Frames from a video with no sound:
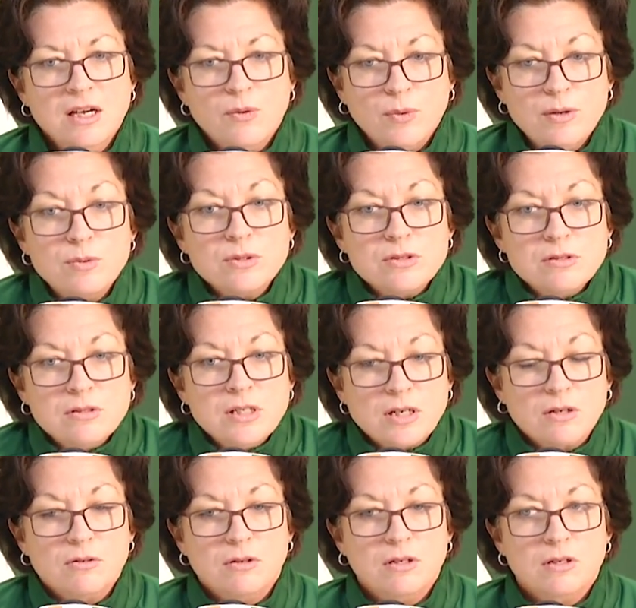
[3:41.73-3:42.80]
We were, you
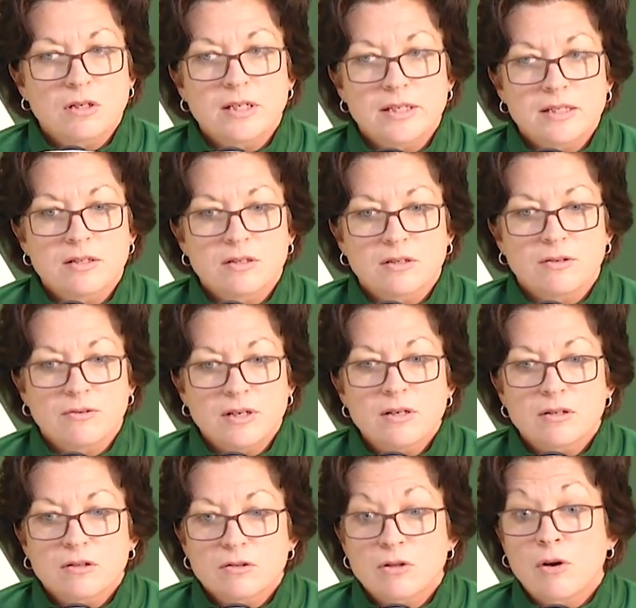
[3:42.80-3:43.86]
know, early in her
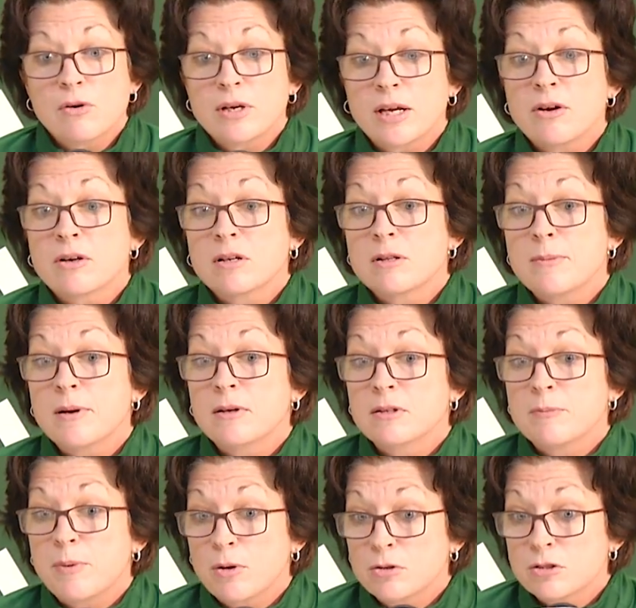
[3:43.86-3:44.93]
career, throwing Erica the ball in
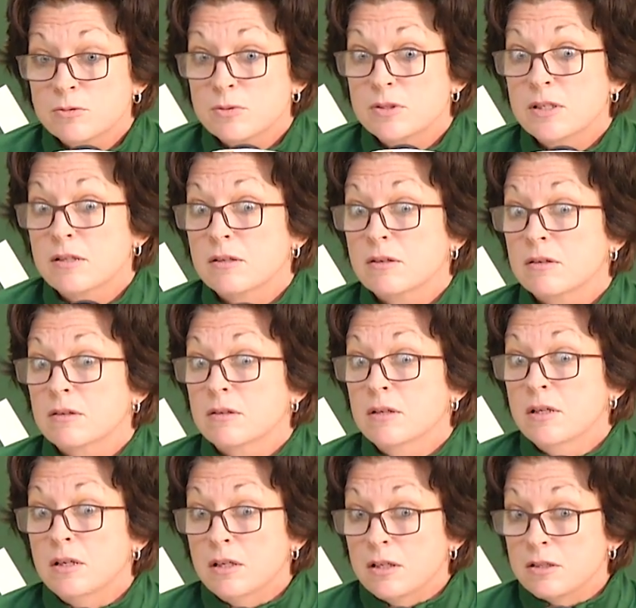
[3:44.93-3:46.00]
the post was either
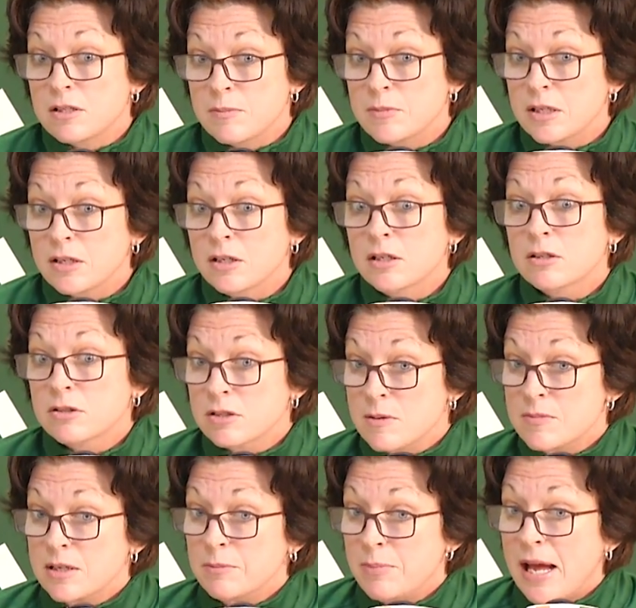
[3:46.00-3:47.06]
something good or
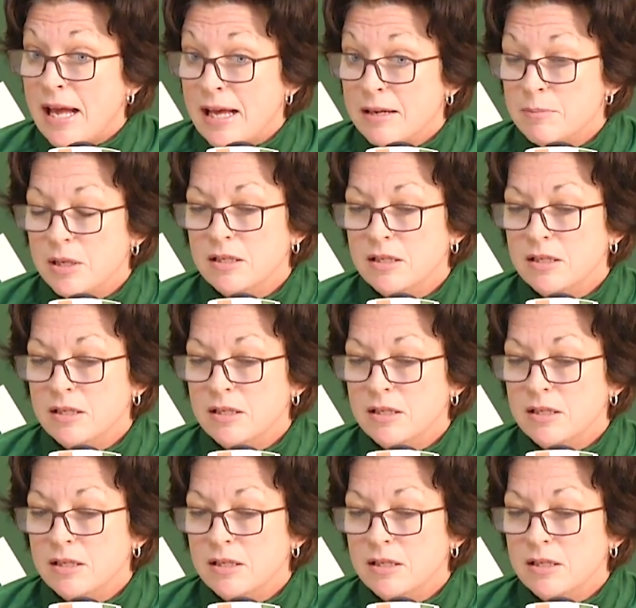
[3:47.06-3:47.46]
something bad.